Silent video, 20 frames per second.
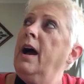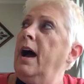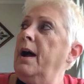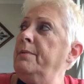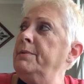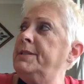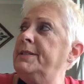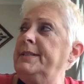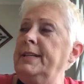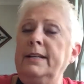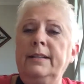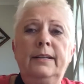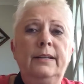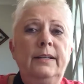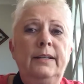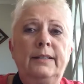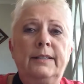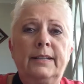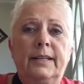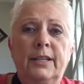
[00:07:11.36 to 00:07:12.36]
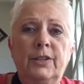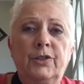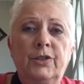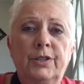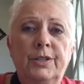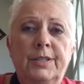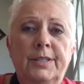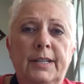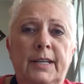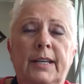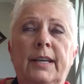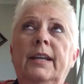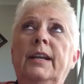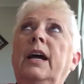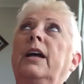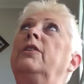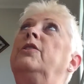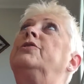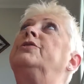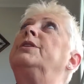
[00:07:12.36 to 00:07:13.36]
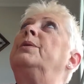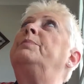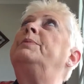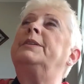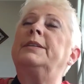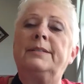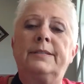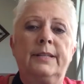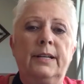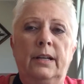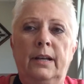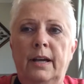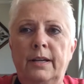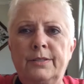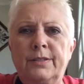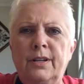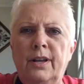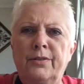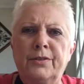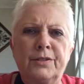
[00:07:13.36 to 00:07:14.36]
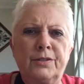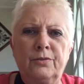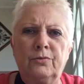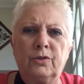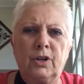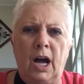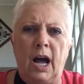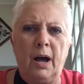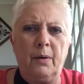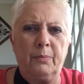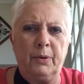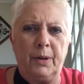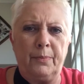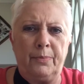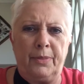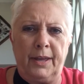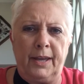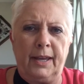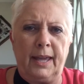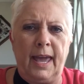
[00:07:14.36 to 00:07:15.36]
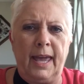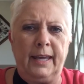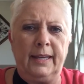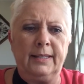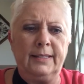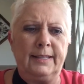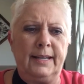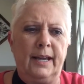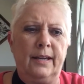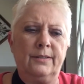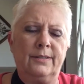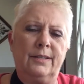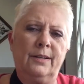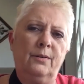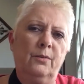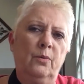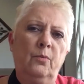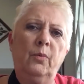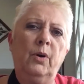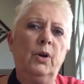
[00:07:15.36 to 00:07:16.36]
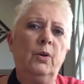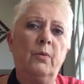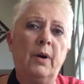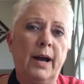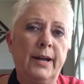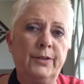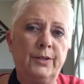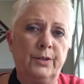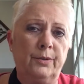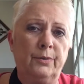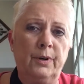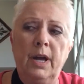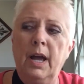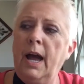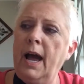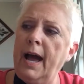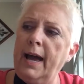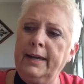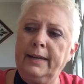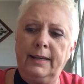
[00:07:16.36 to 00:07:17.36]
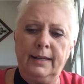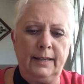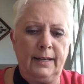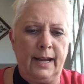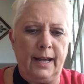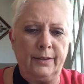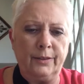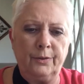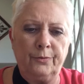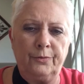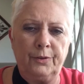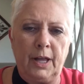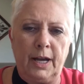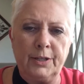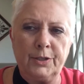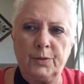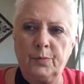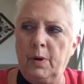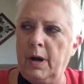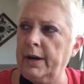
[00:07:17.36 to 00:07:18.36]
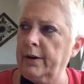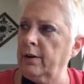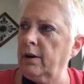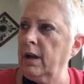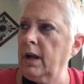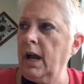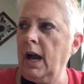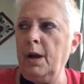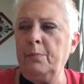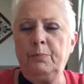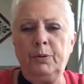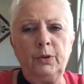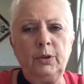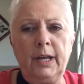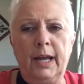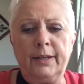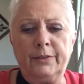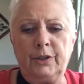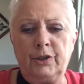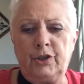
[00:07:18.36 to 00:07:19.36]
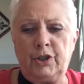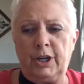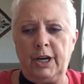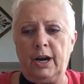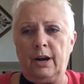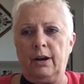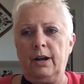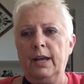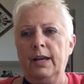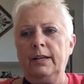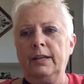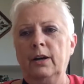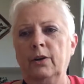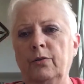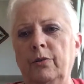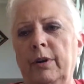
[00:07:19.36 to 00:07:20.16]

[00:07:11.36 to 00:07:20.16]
I was standing at the kitchen sink and I looked up at the ceiling. I saw this little cobweb thing hanging down. So what do I do? I get out the fly swatter. I pull out the chair. Now,